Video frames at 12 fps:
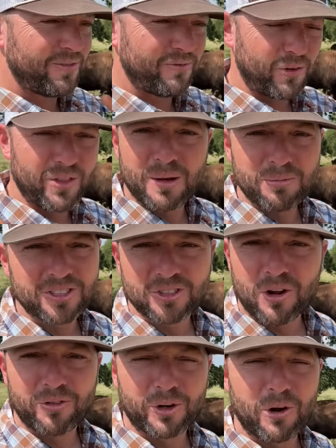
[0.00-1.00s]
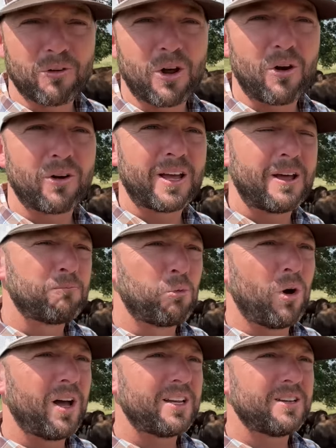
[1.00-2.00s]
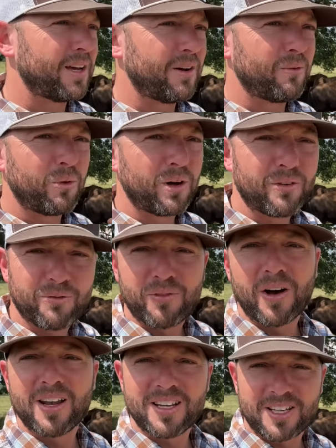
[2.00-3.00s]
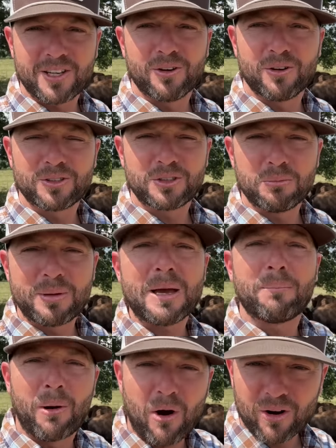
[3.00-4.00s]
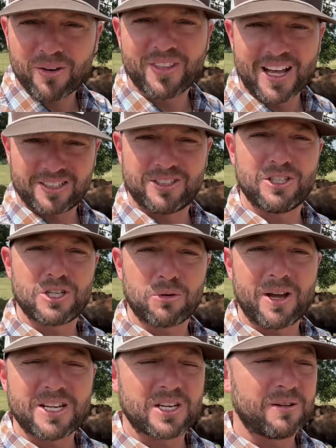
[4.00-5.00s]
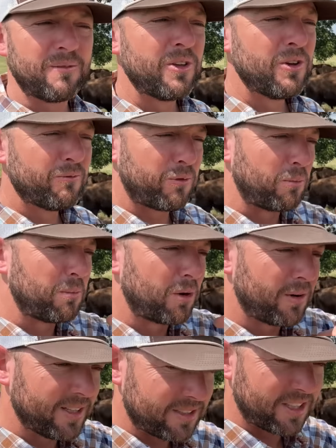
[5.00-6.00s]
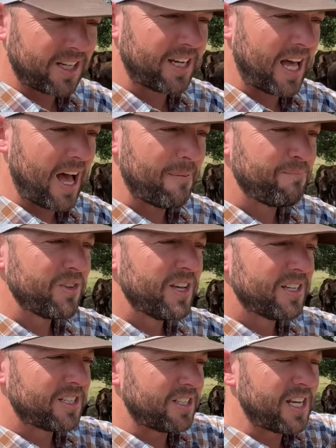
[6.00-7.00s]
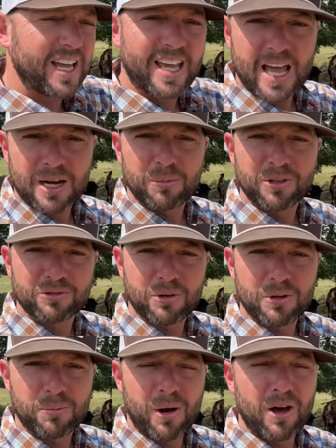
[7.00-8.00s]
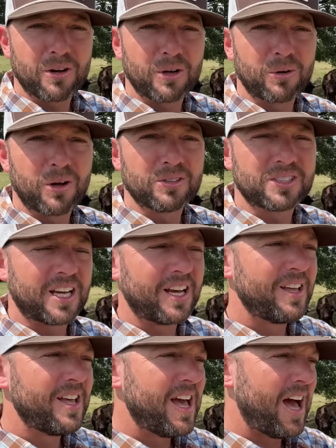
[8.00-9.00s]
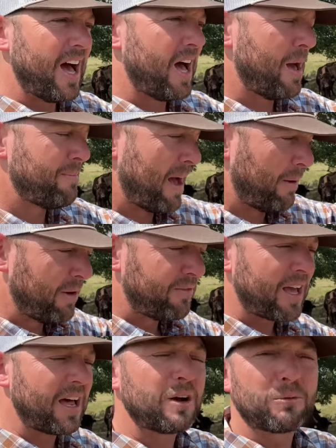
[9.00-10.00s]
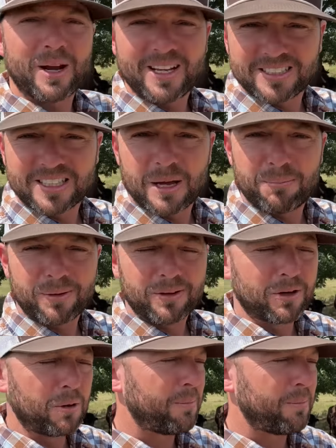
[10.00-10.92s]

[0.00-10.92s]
for them to start their own herd, and what uh, what a fun deal to be a part of that situation, for Marissa and I to take animals from the Ponderosa uh, that we've kind of raised up a little